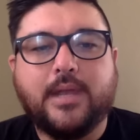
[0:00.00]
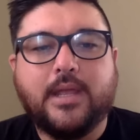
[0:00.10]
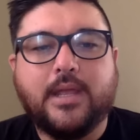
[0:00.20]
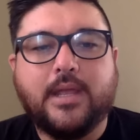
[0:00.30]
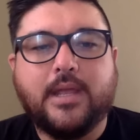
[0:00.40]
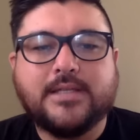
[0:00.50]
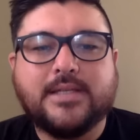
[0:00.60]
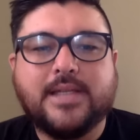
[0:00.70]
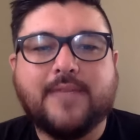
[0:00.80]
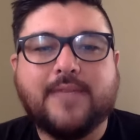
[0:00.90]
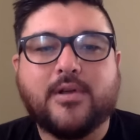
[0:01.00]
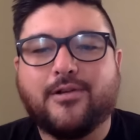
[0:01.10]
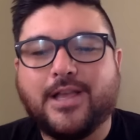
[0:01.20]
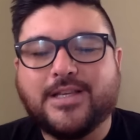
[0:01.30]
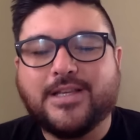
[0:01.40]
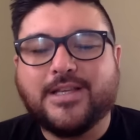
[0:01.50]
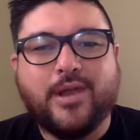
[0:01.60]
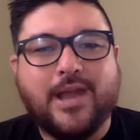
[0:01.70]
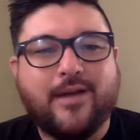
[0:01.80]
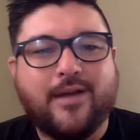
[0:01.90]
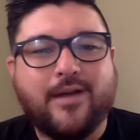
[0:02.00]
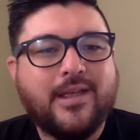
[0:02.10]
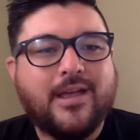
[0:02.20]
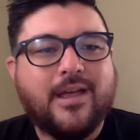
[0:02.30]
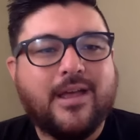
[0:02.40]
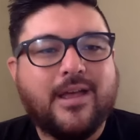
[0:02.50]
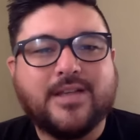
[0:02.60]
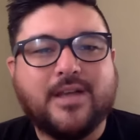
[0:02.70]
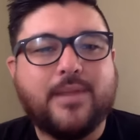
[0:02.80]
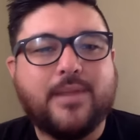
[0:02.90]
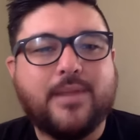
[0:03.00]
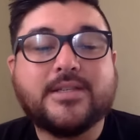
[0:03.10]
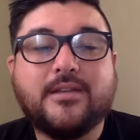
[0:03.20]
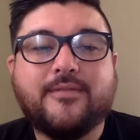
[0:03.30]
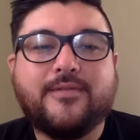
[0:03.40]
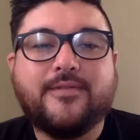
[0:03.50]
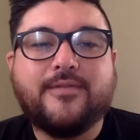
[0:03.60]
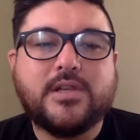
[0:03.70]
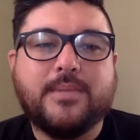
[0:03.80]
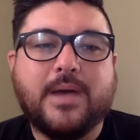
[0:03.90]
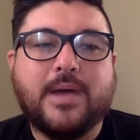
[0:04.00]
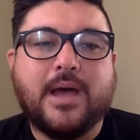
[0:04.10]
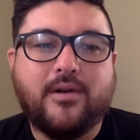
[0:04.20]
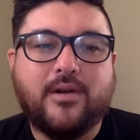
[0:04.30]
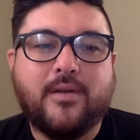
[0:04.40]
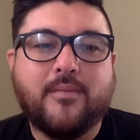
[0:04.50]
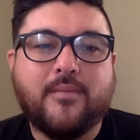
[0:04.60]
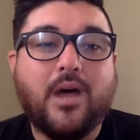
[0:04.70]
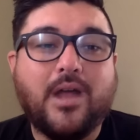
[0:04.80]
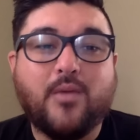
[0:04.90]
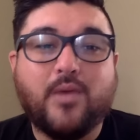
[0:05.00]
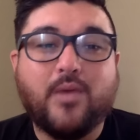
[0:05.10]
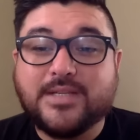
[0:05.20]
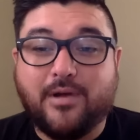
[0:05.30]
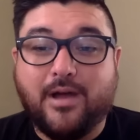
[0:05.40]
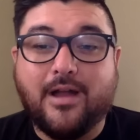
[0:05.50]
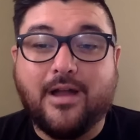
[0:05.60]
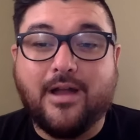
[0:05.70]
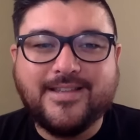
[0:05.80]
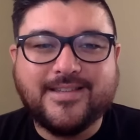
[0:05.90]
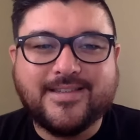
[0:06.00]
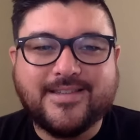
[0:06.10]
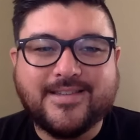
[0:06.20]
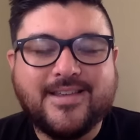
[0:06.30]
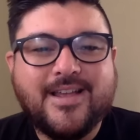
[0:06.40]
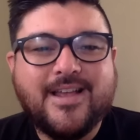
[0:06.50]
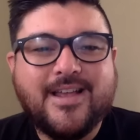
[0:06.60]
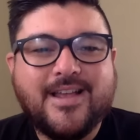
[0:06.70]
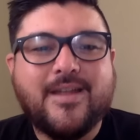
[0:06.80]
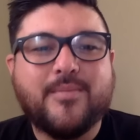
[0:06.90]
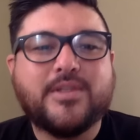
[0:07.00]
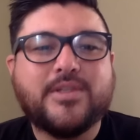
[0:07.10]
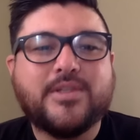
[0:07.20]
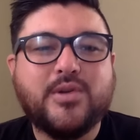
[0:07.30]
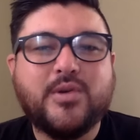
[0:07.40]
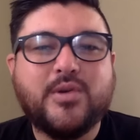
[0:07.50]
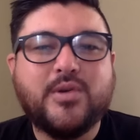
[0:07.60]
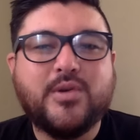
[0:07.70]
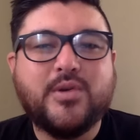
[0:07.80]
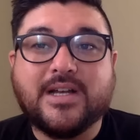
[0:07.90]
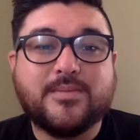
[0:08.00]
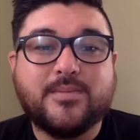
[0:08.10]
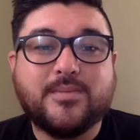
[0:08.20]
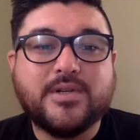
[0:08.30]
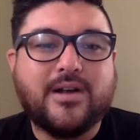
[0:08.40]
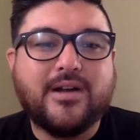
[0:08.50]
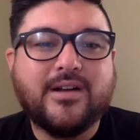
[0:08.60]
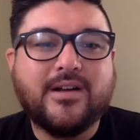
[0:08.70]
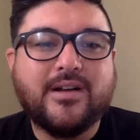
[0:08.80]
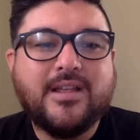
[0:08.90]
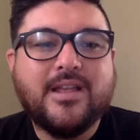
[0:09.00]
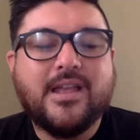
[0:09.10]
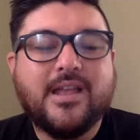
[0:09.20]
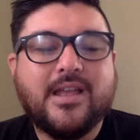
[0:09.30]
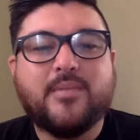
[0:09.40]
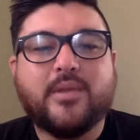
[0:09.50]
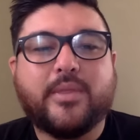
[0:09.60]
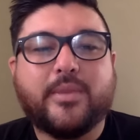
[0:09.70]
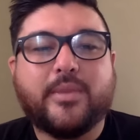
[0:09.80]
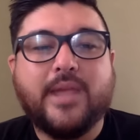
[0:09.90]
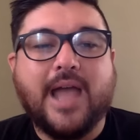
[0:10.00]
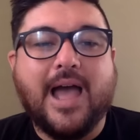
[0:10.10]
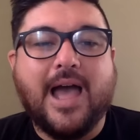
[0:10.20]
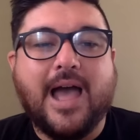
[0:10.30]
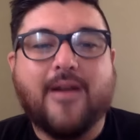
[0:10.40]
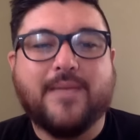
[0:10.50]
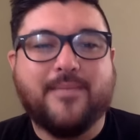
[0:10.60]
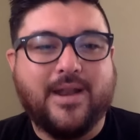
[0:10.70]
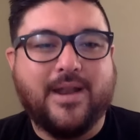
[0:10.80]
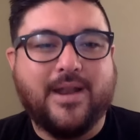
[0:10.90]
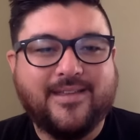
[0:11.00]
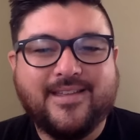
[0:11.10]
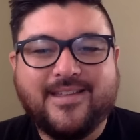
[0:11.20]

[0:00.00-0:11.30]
company, as Dave McClure likes to point out, is a company that's confused about, number one, what its product is, number two, who its customers are, and number three, how to make money.